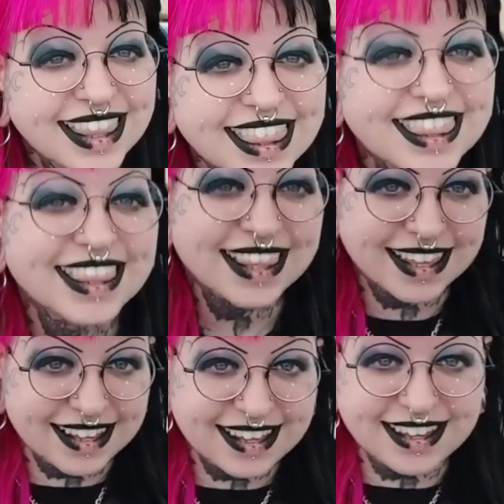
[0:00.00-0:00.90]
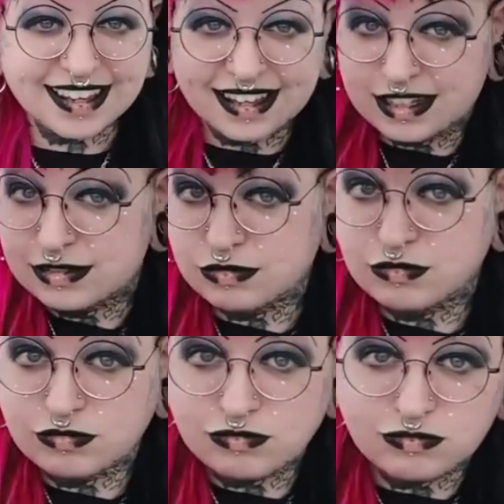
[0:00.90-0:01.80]
I went for really light
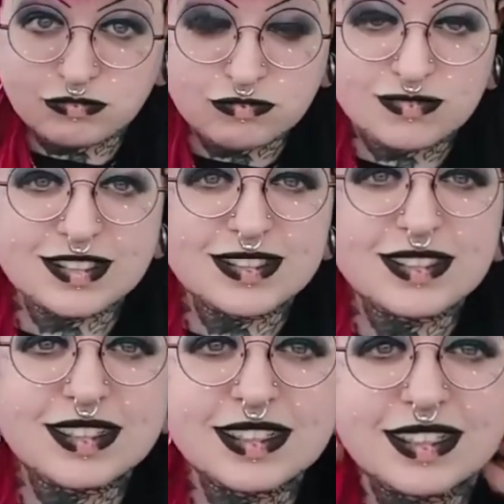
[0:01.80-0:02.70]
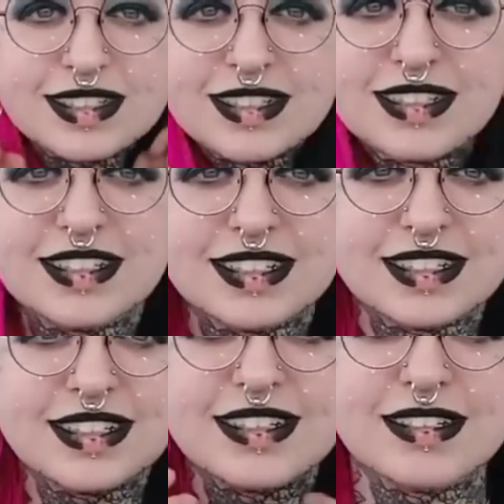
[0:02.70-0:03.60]
makeup pretty much throughout my whole